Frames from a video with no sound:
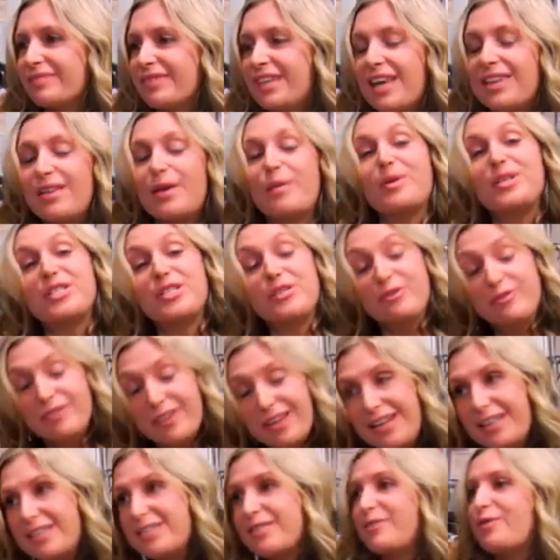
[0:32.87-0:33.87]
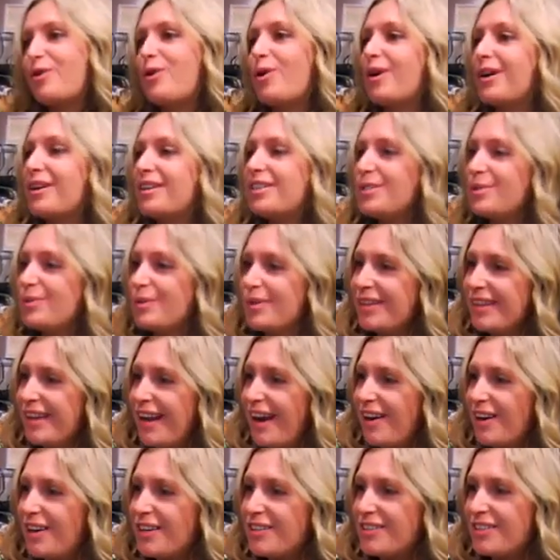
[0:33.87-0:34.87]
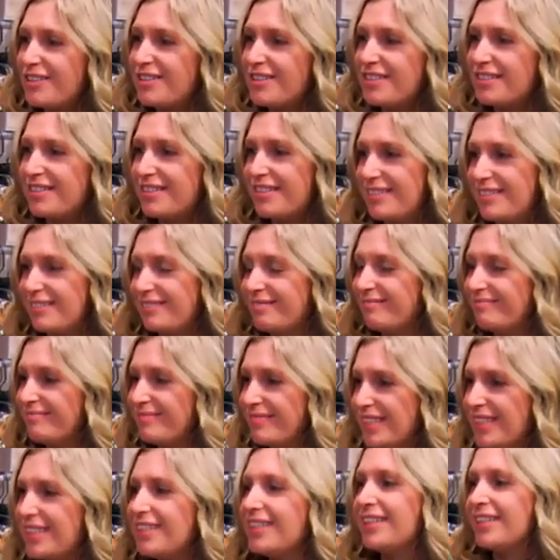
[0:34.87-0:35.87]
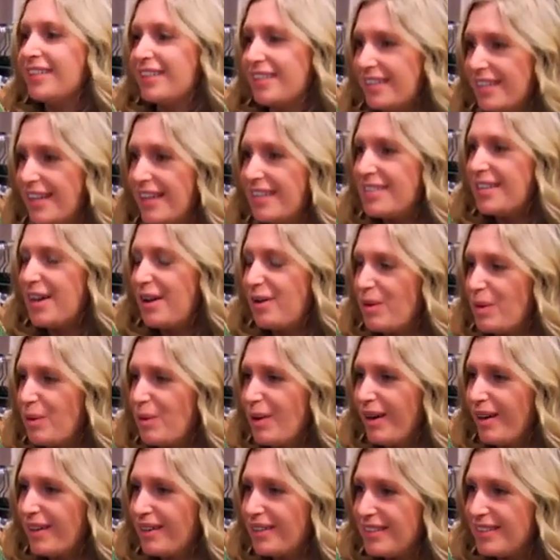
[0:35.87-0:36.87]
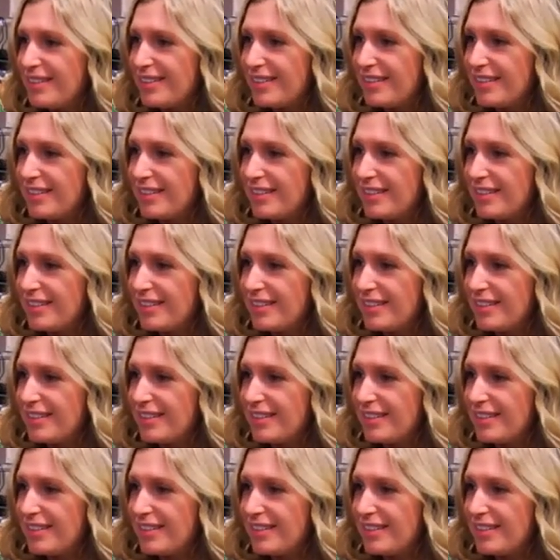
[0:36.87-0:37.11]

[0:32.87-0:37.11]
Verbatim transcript: And then we do fittings, of course, with the characters and that's how it works.